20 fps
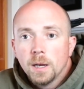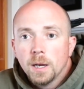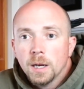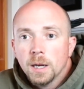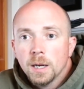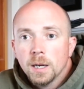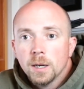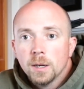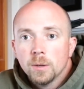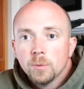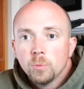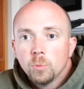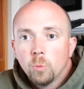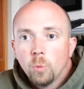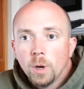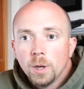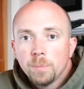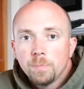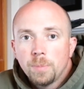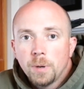uh,
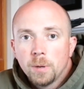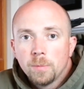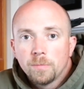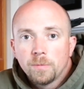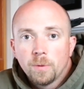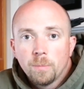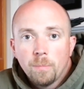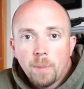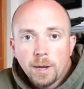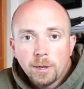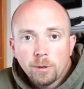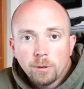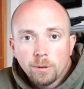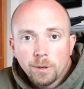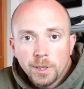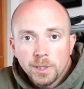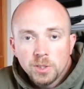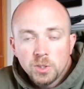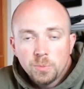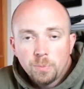one pump for
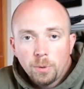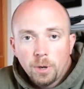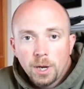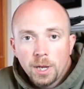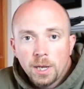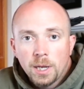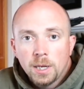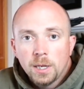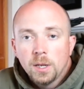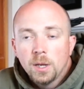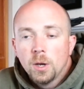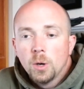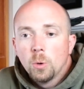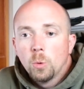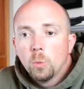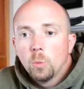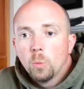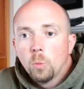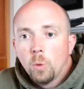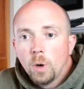microgreen spraying,
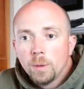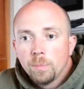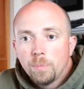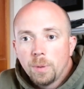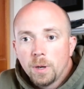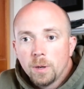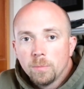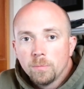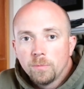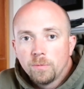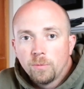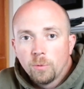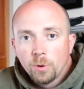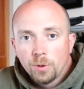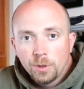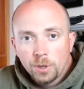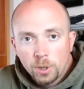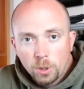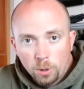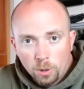one pump
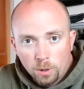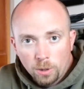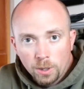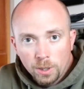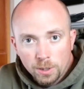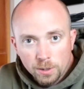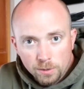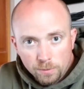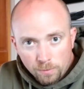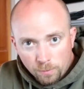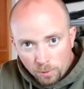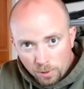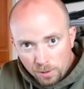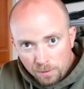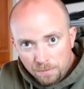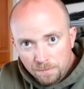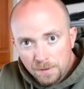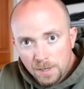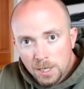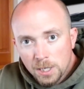for the current for
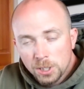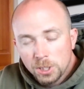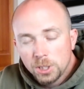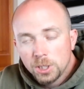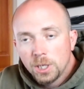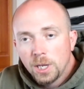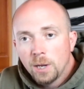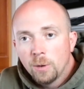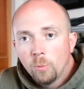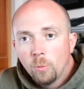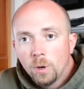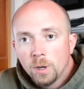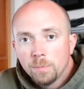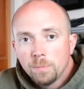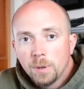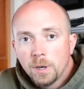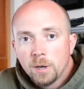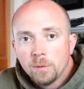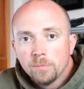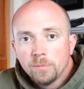the fish, and
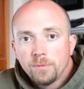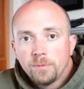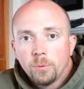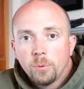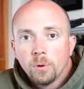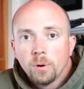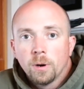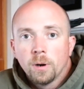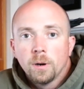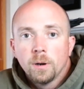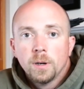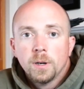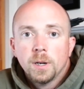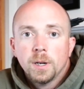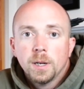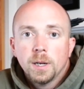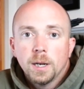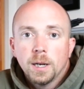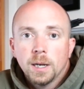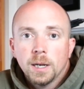one pump for
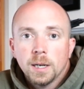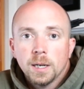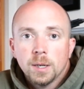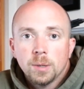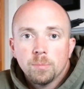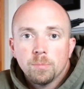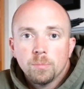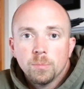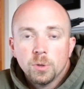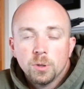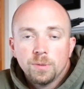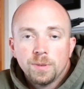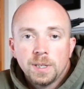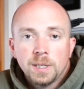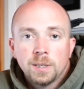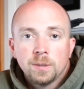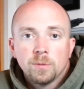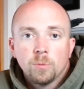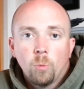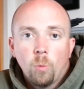uh,
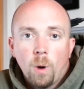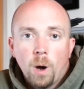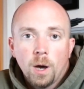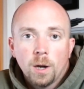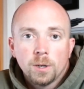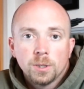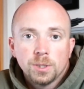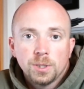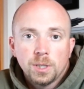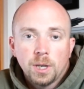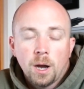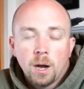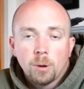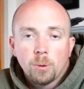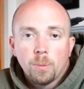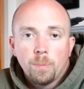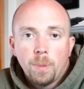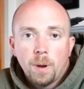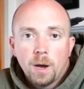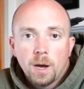moving water to the
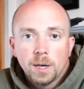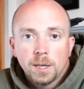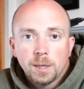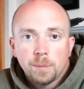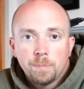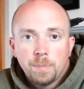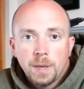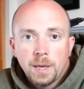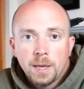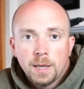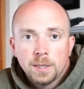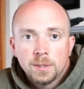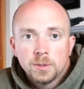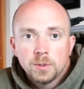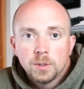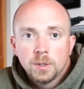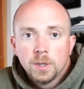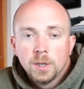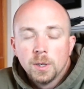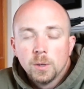aquaponic
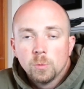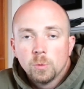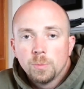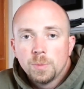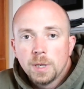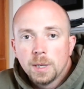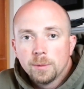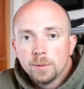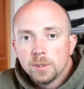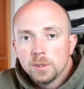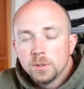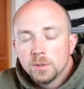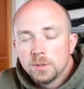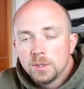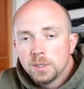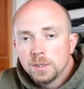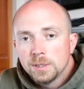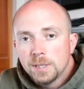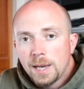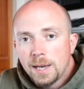beds. We'll be able to use
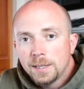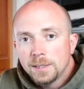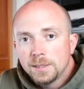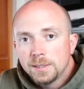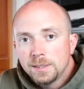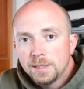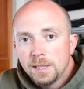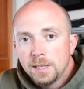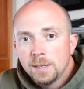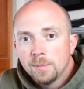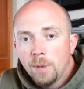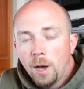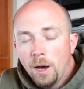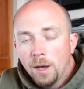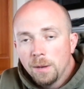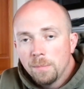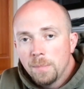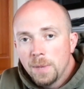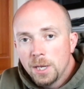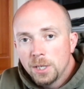the exact same
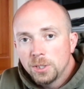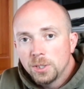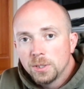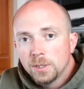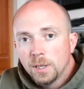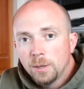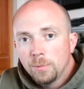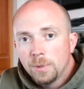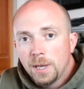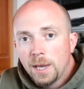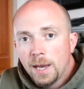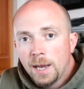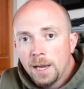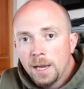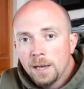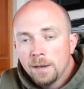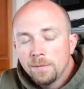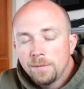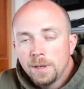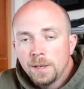automation that we
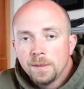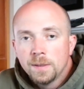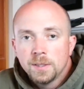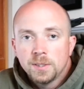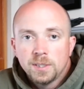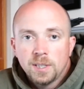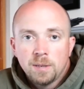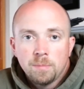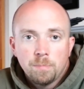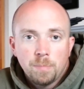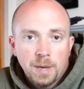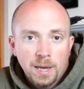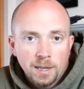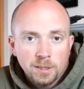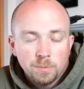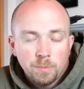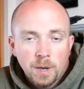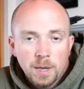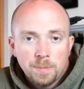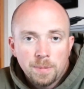have and the same
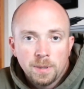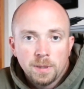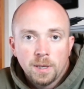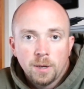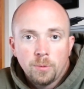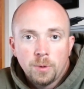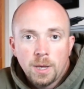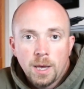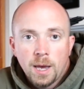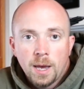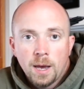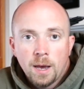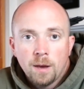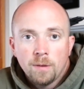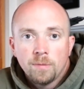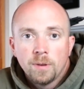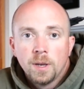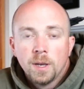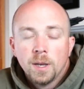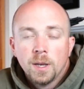PEX piping that we
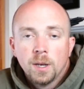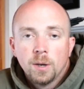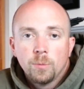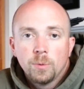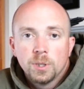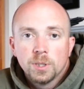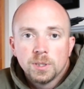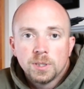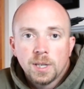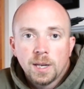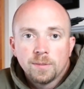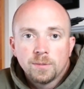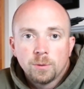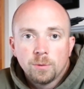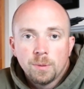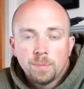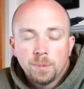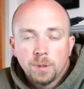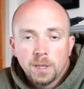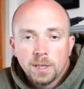have. We just have
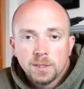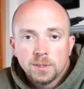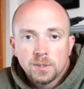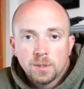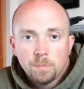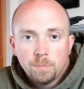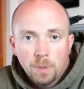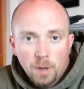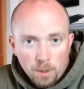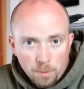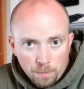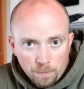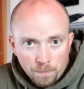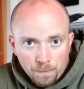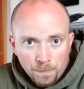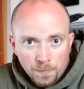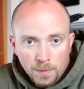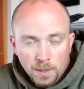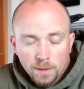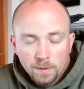to replace the pump
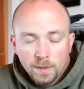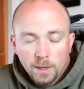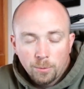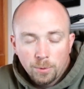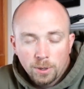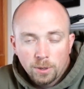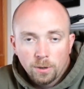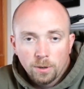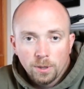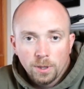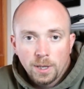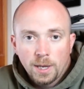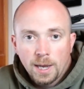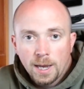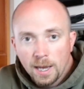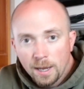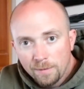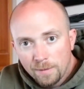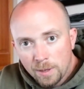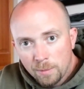that we currently
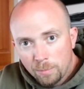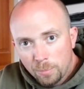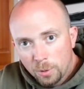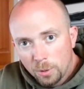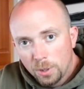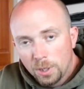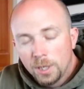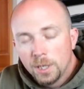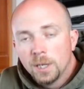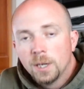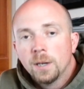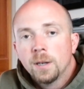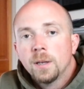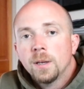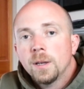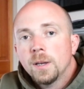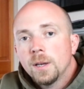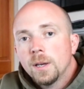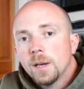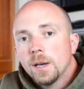have and put
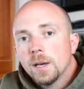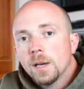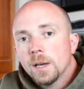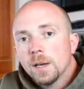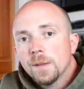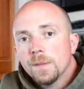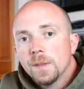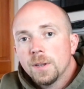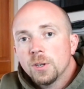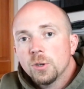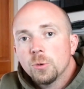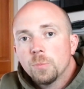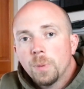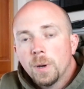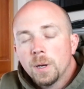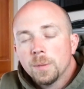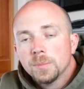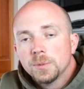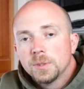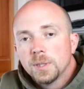in uh, the new
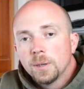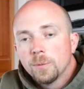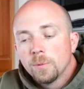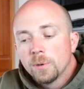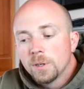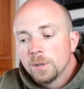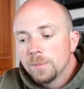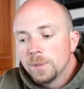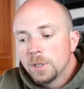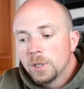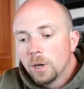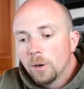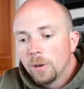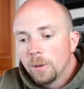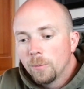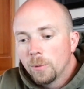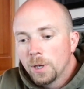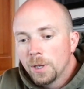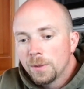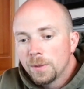pumps that we're going to be
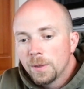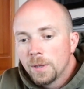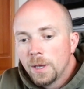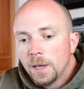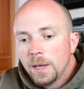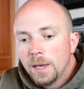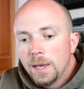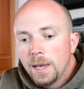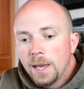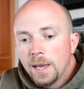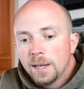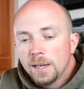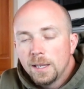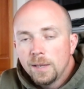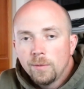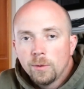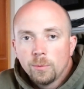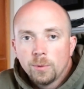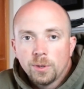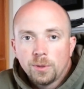going with. And
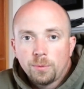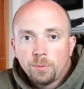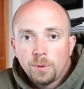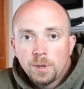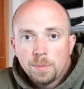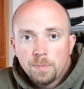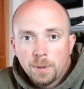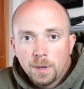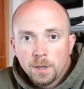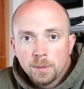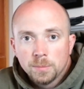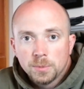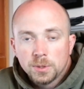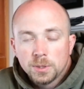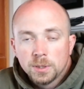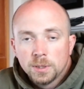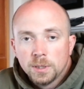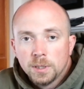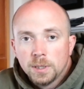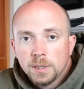even with three
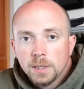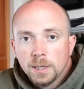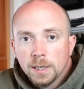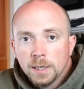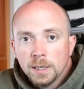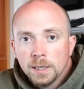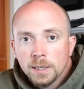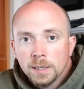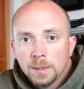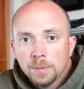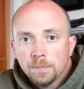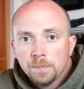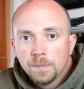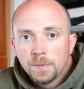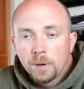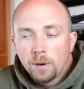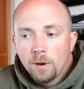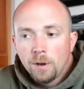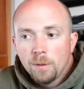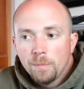pumps, um,
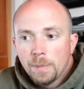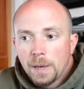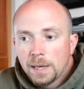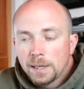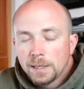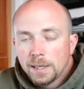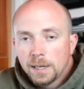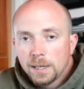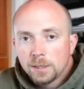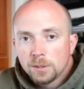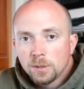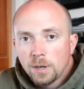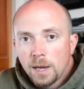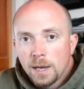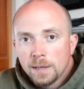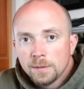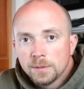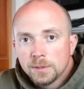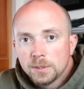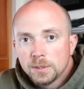they're all magnetic
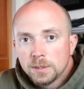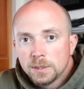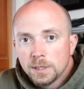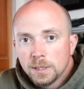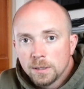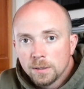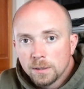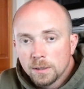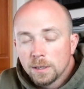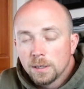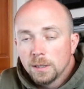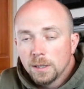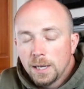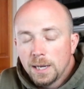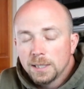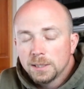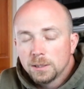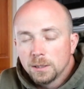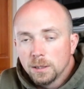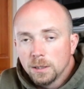drives. They're going to
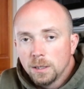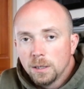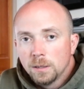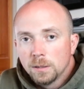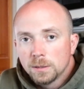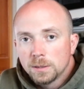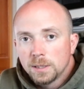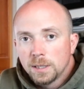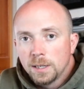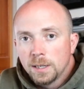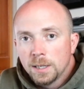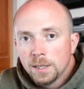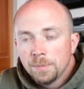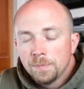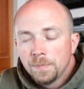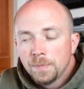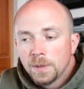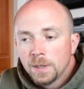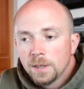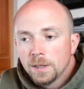last a long
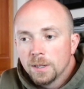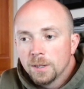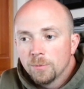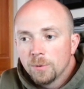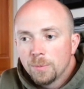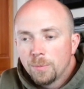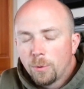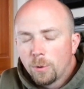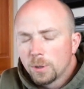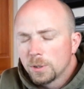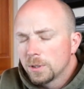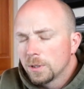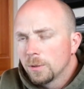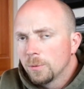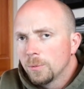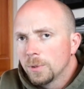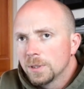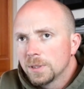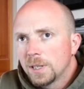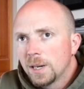time. Uh, reports on
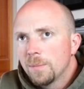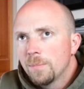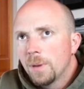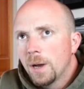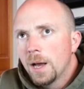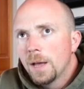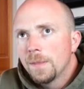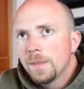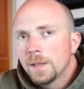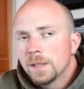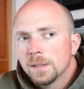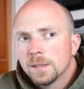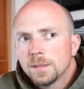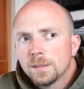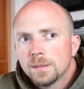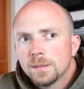the ones that I bought, they